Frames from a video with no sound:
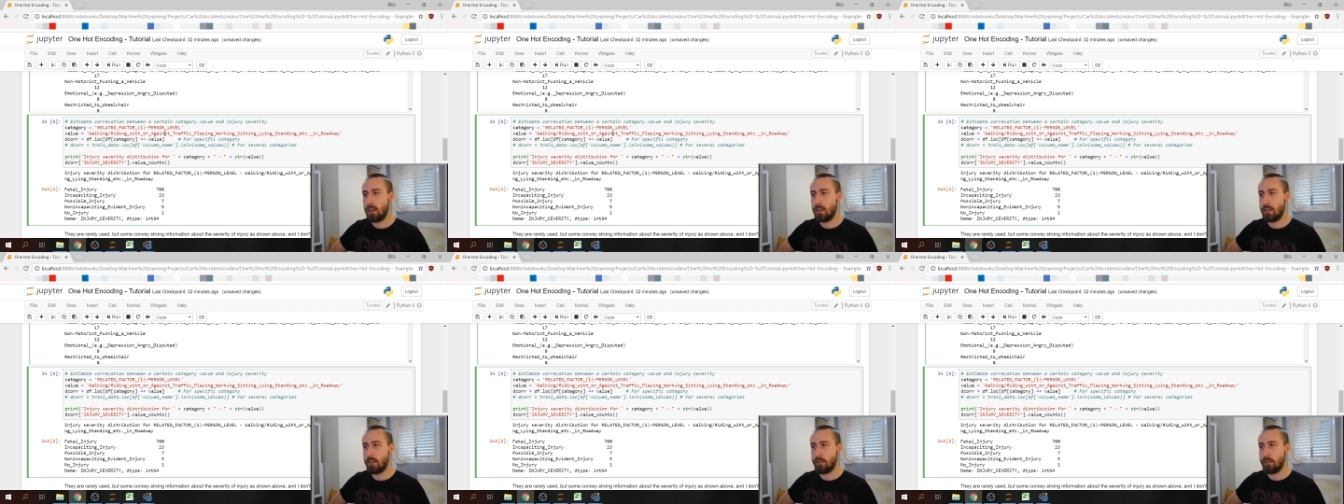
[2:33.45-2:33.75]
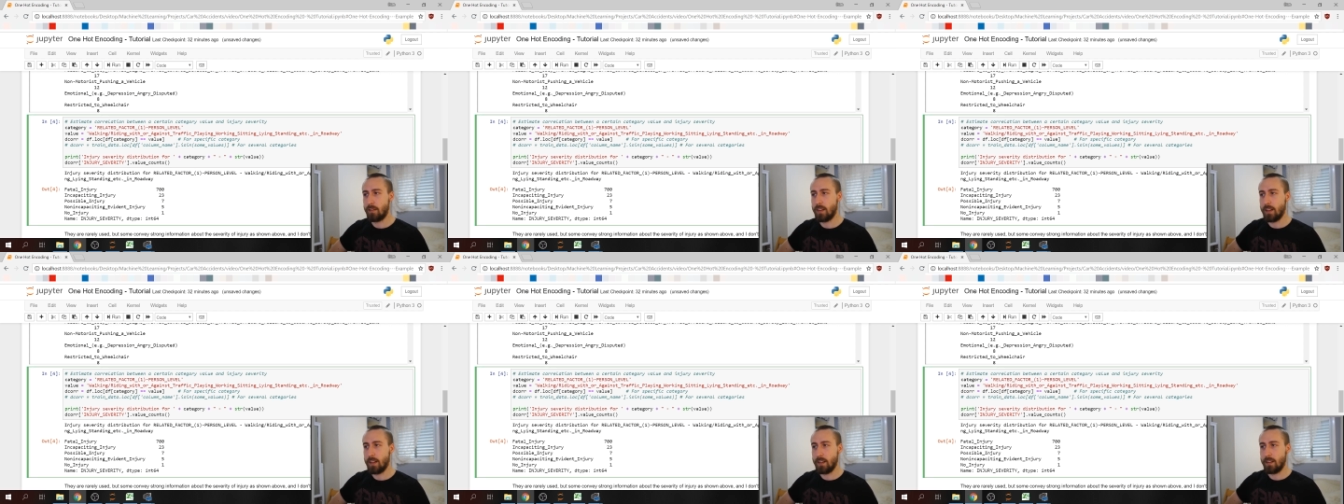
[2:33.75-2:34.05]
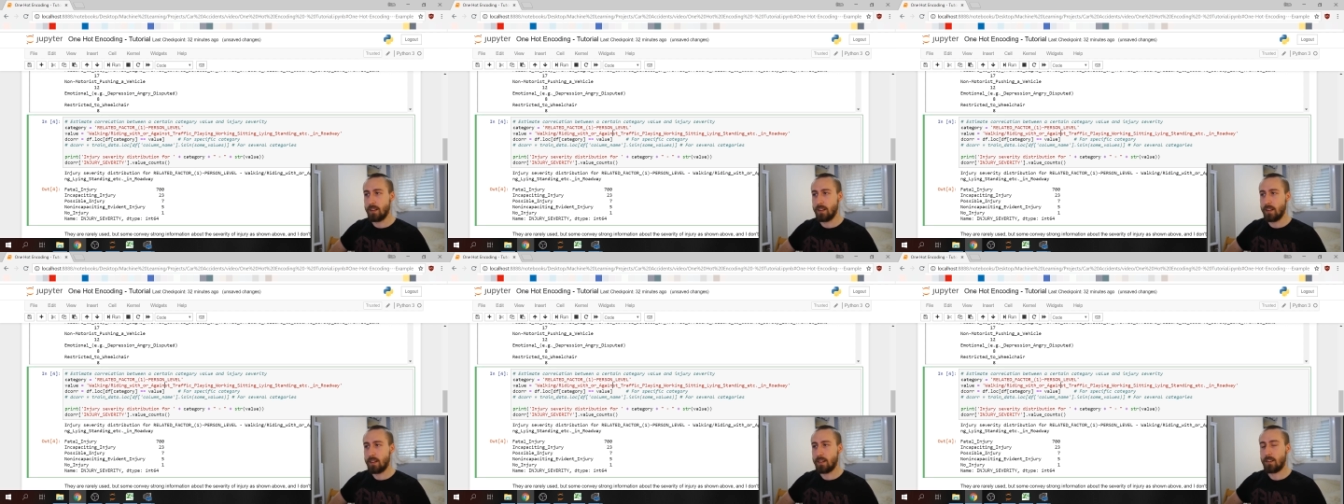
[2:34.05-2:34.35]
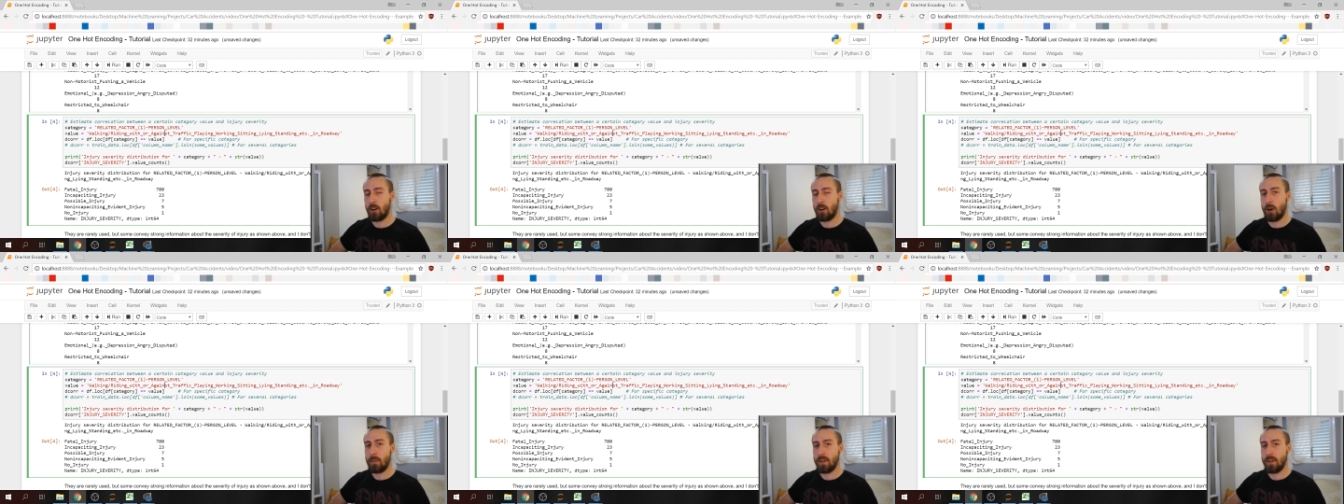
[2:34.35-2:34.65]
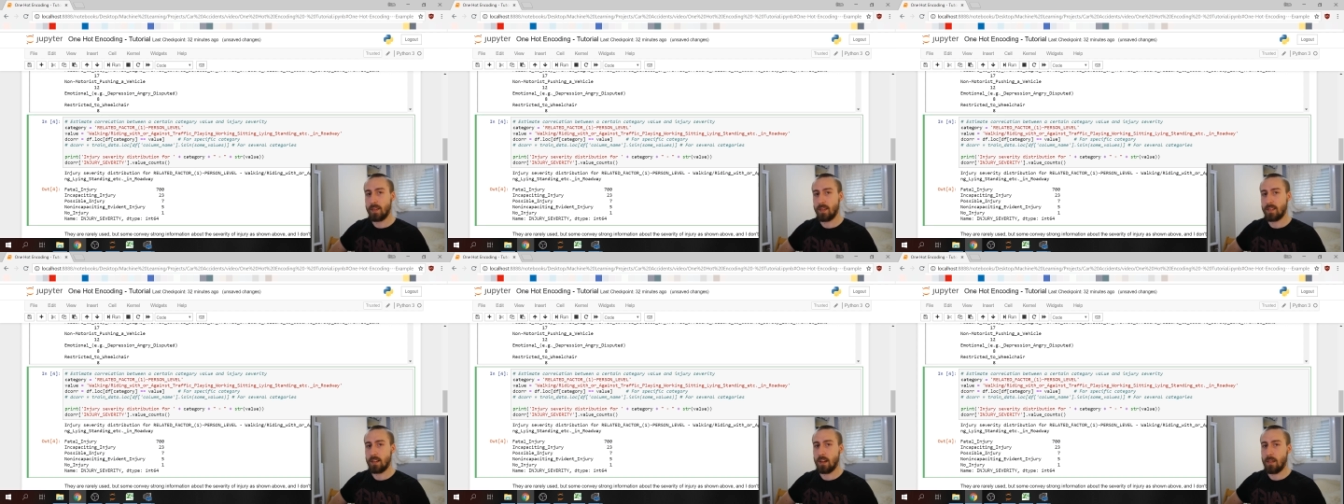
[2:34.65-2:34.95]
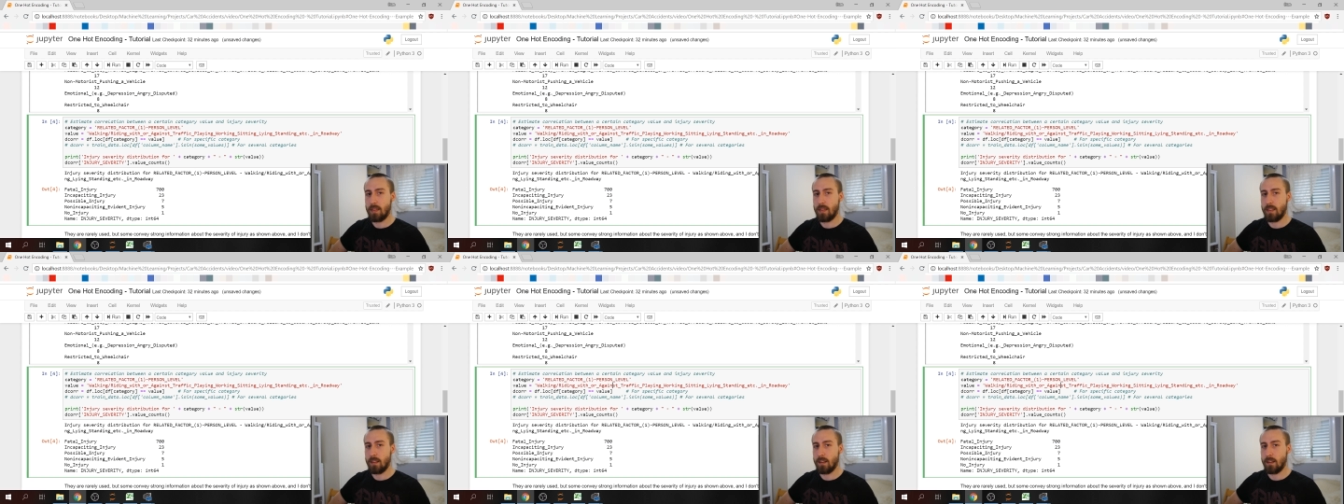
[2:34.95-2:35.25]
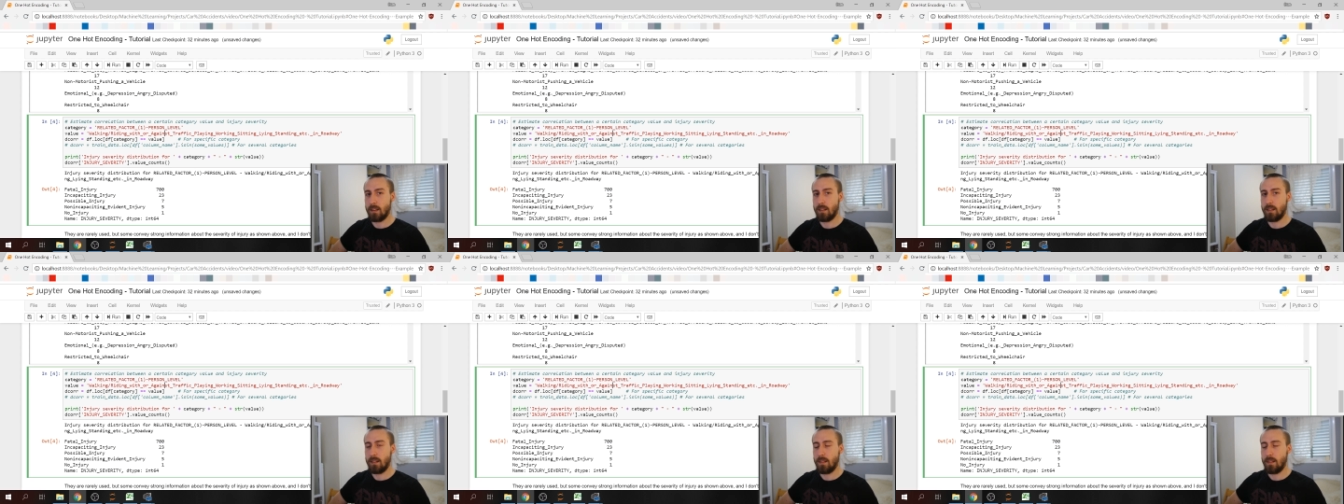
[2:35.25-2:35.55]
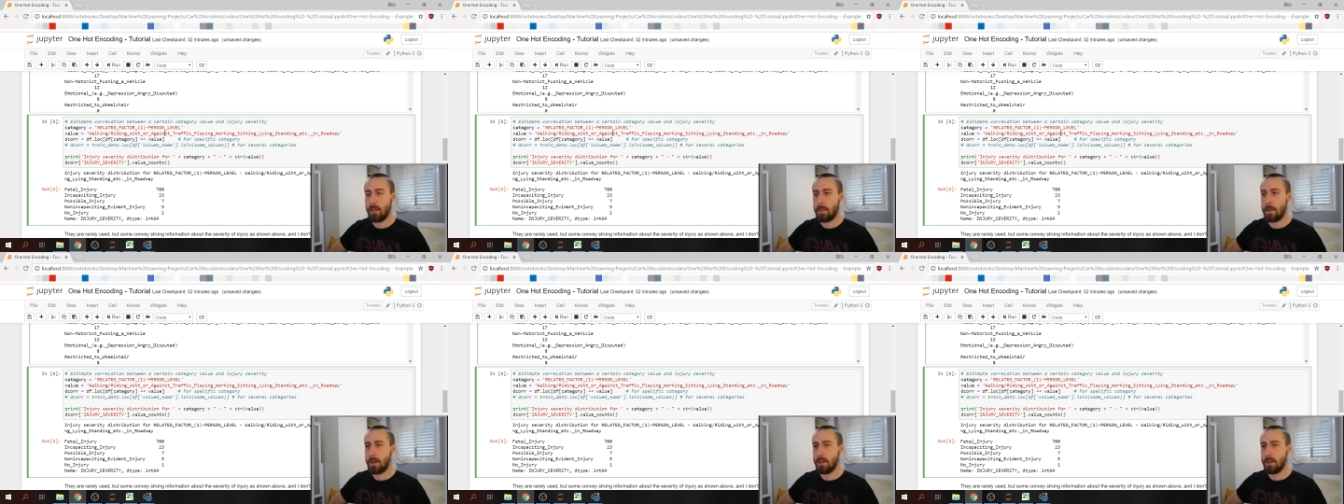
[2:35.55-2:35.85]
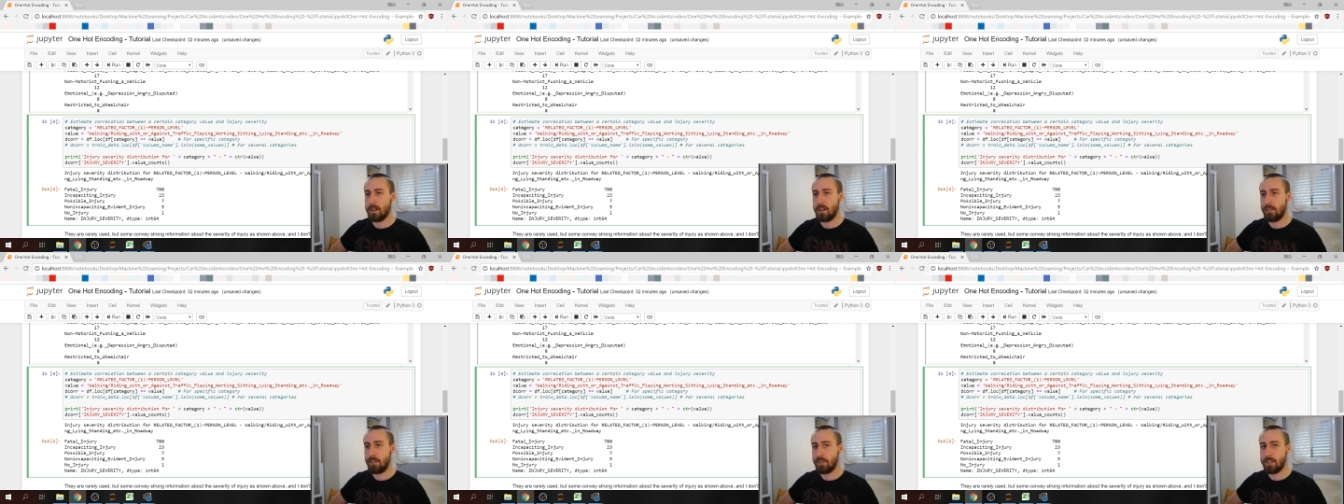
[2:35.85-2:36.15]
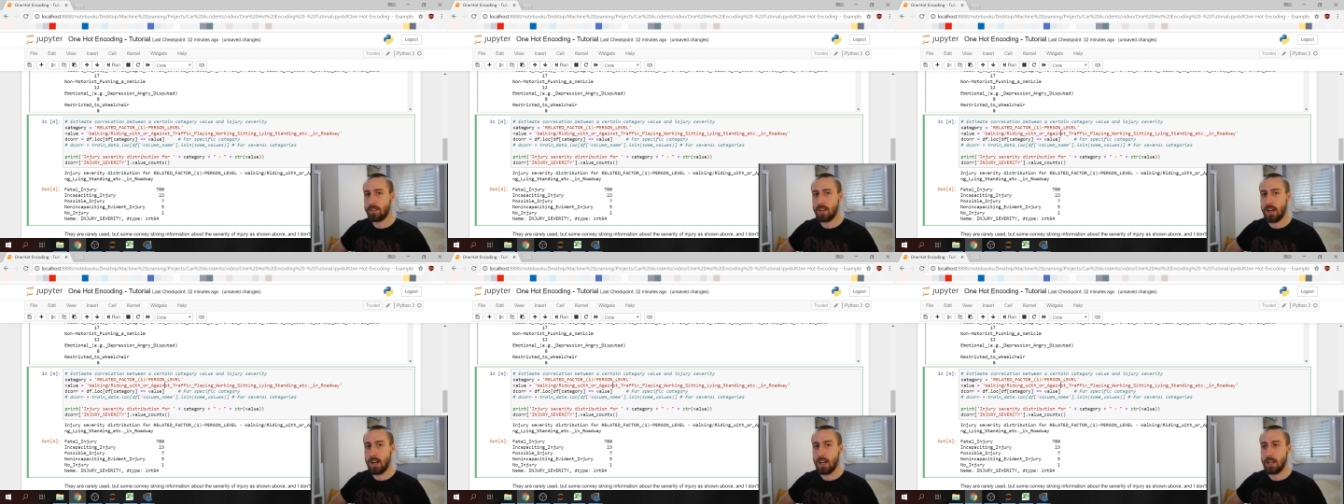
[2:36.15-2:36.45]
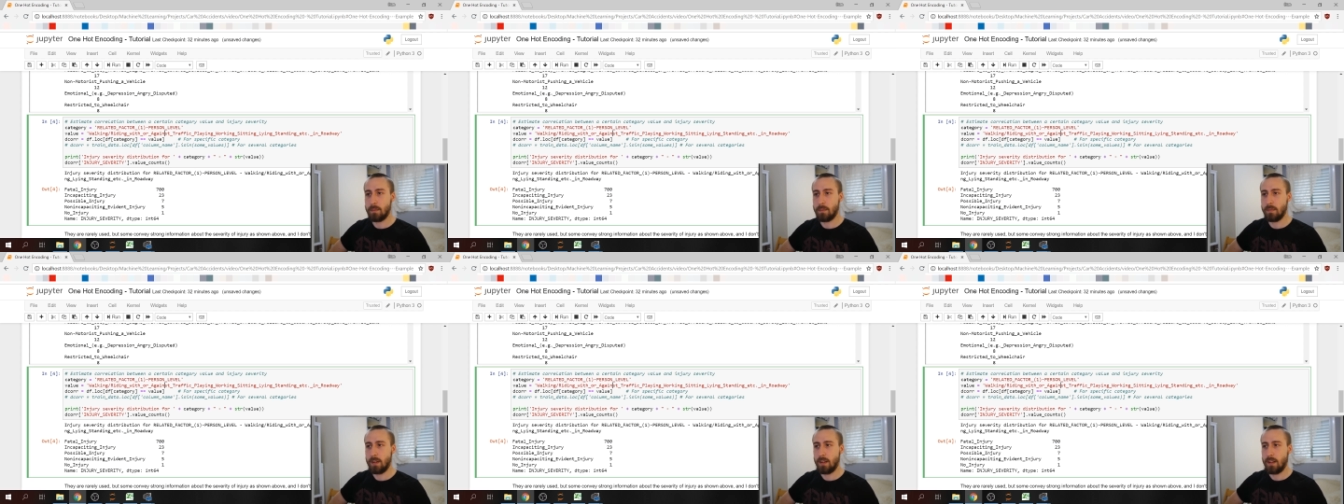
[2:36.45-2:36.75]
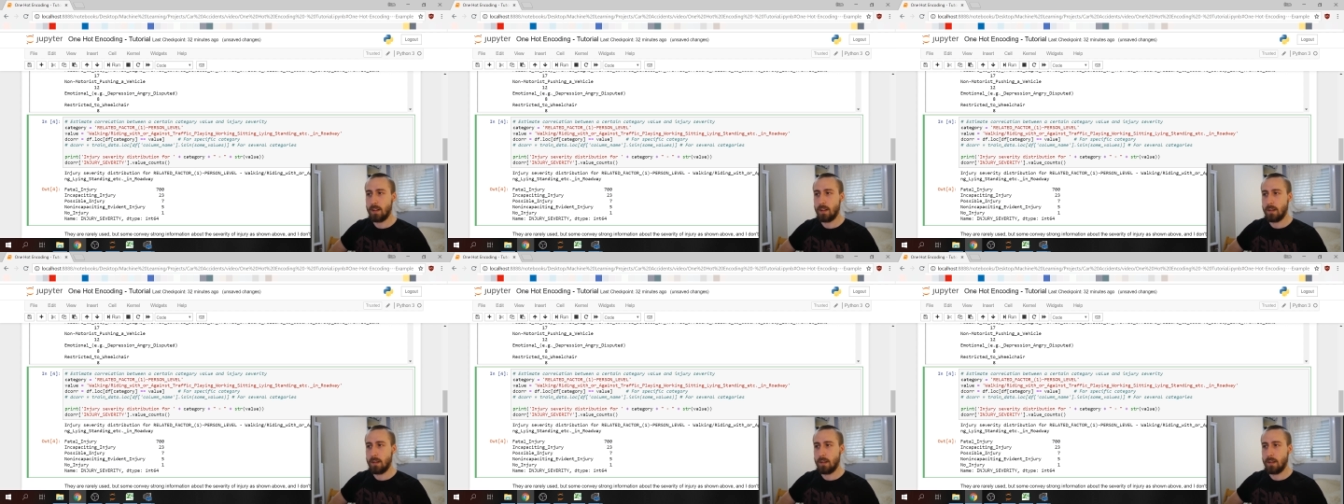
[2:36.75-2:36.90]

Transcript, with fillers: if they did comment something enough time,